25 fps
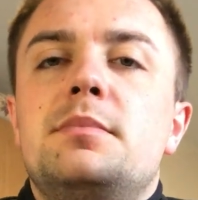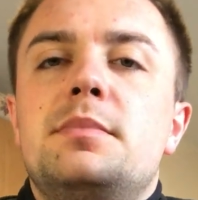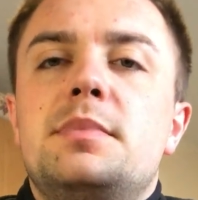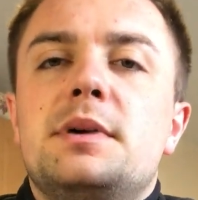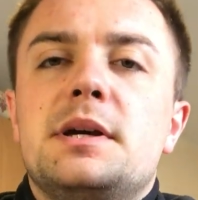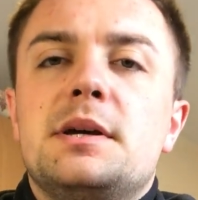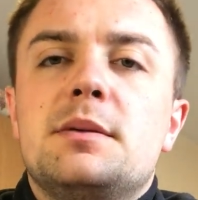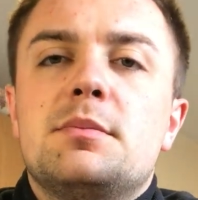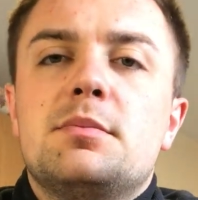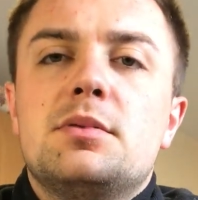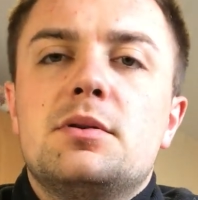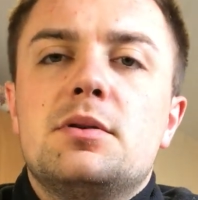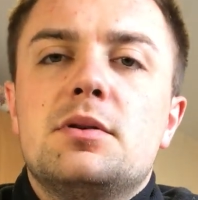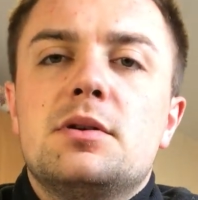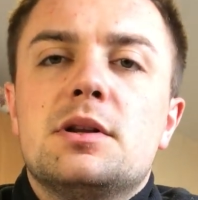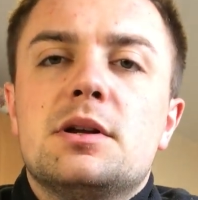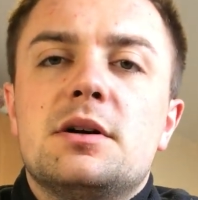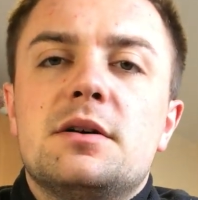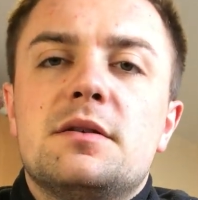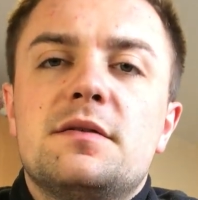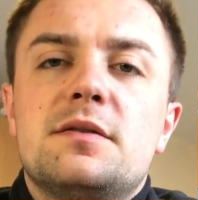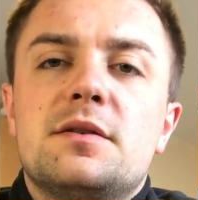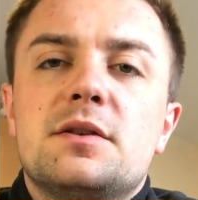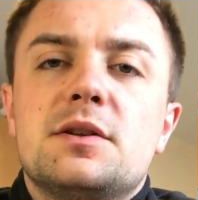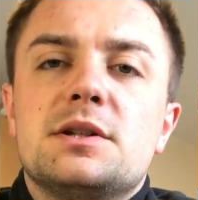people
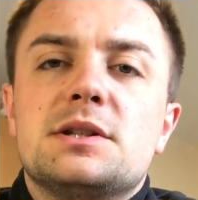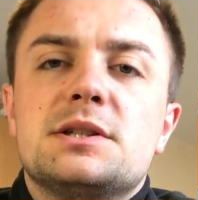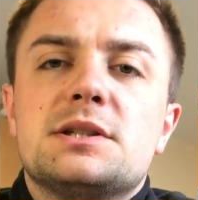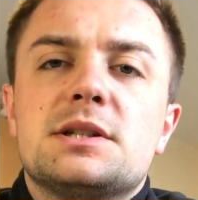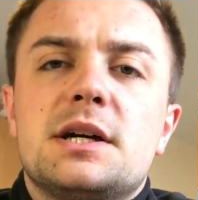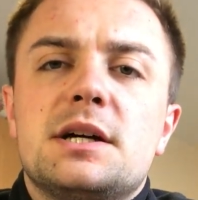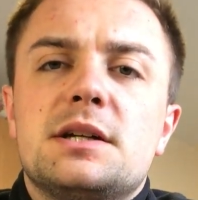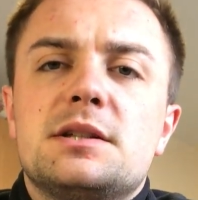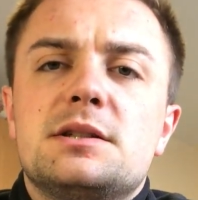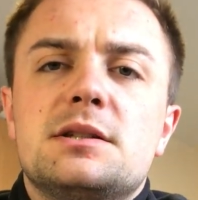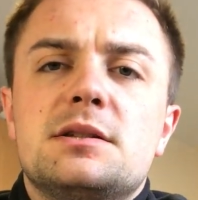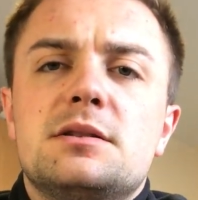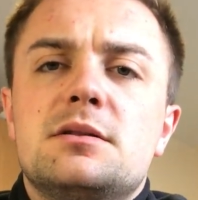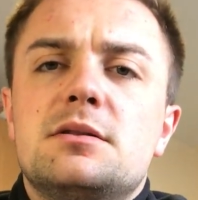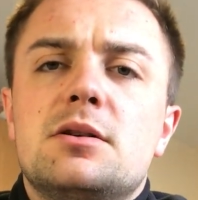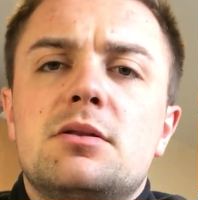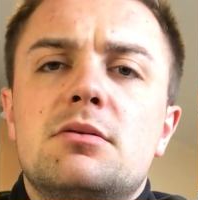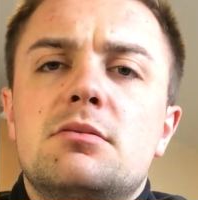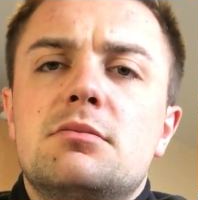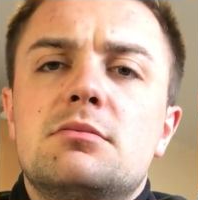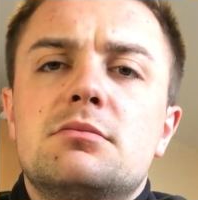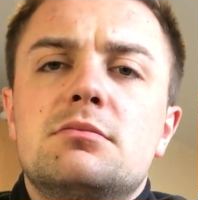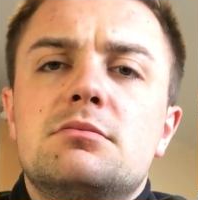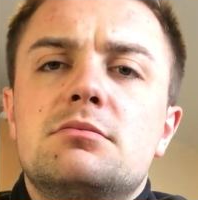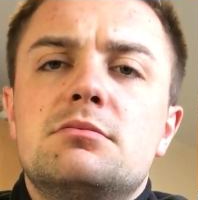that are fully sighted
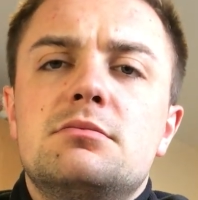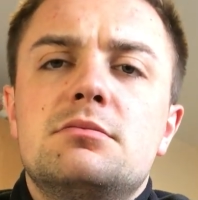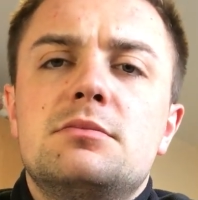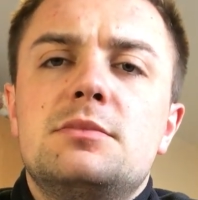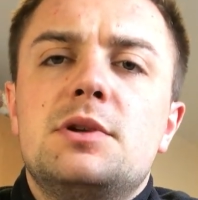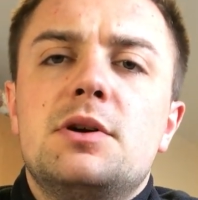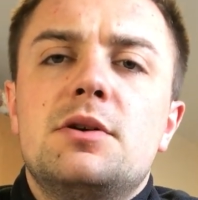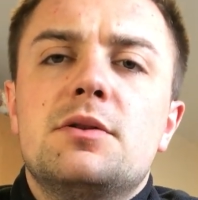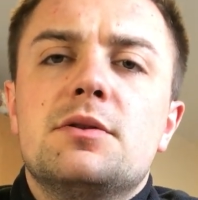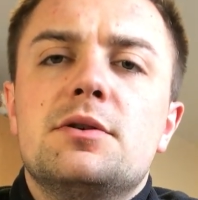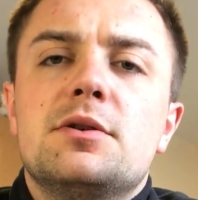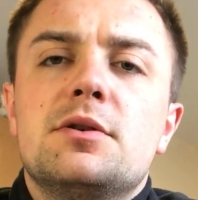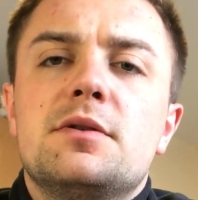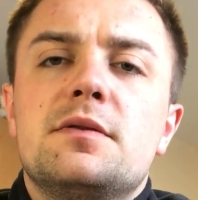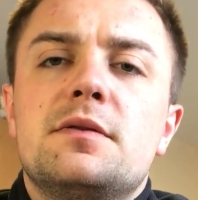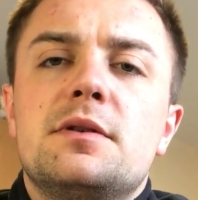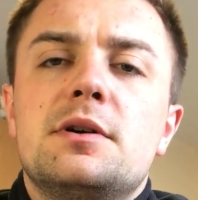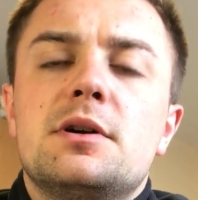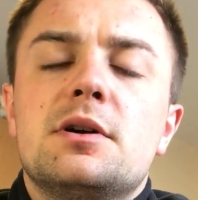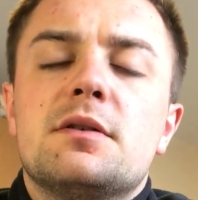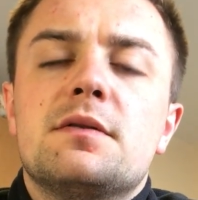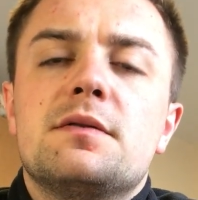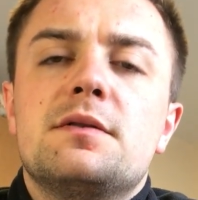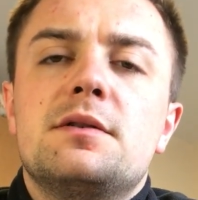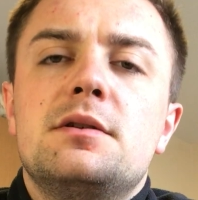don't do
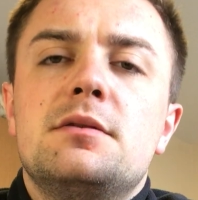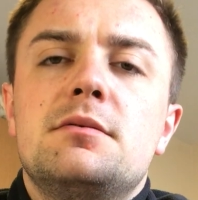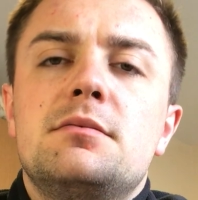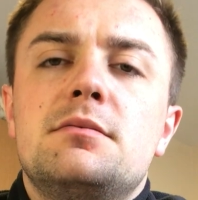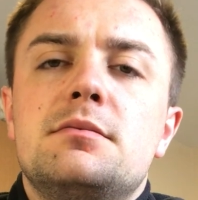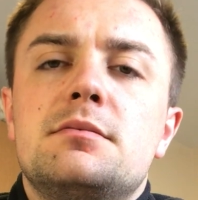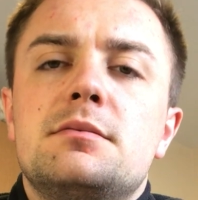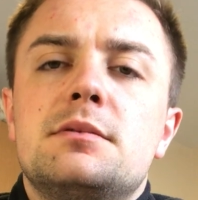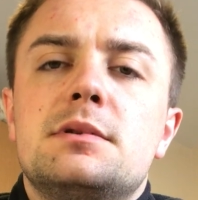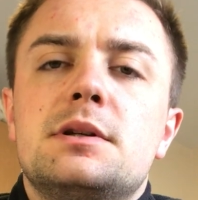very often.